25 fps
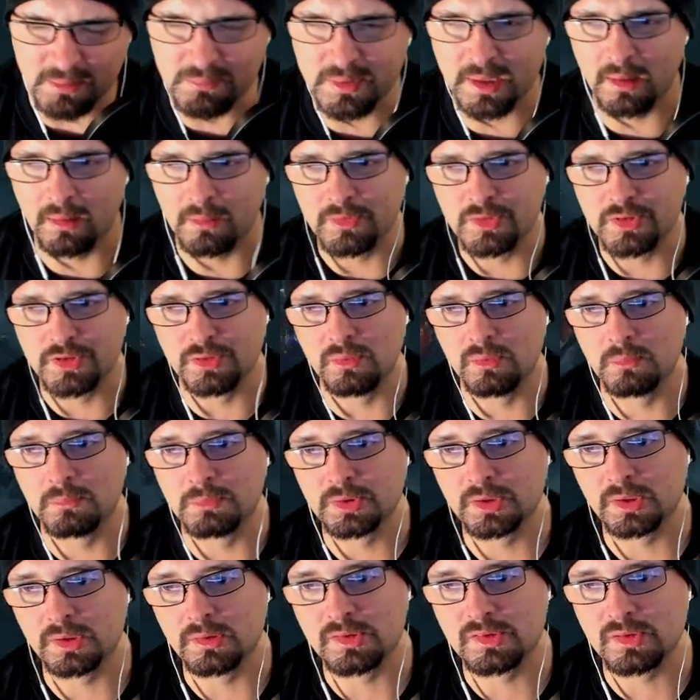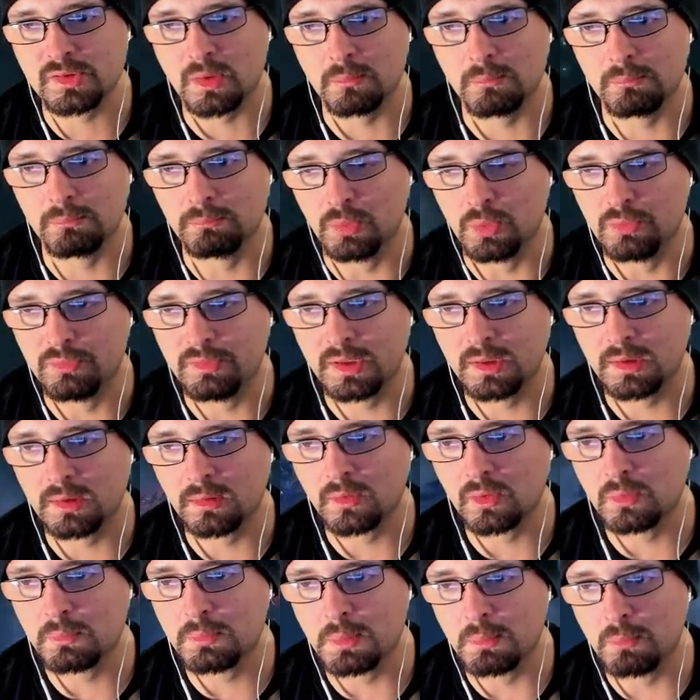down too, I'm just gonna start moving a
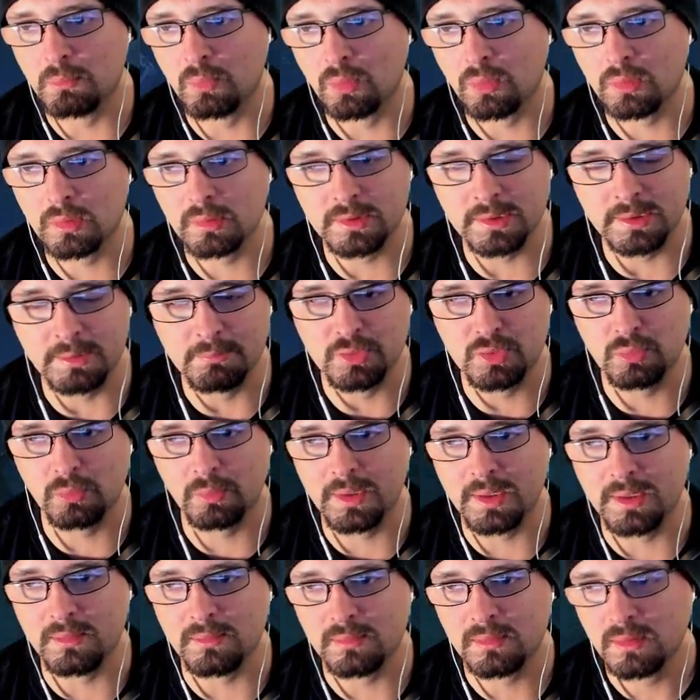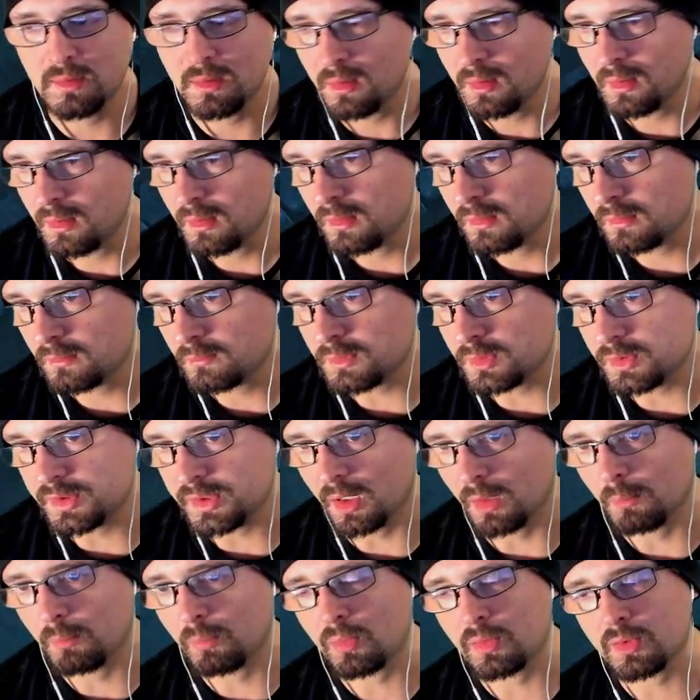little bit more in between
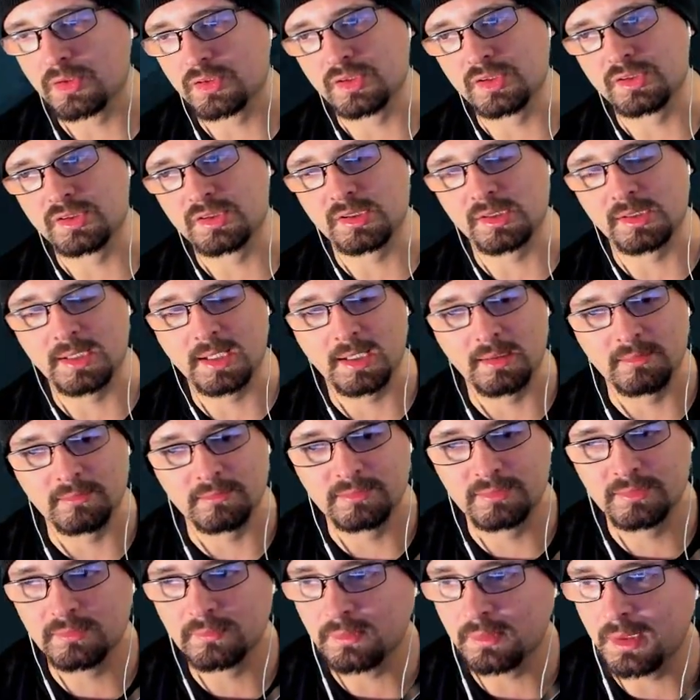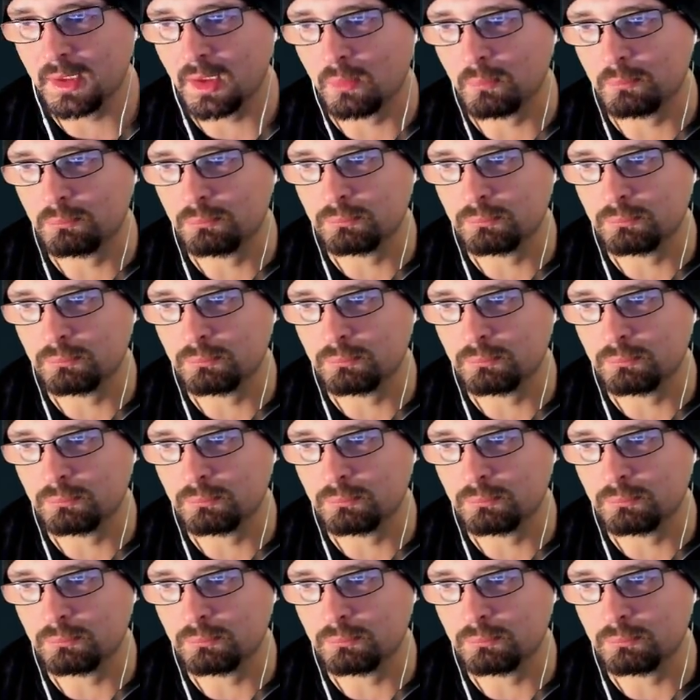teleports, just to kind of help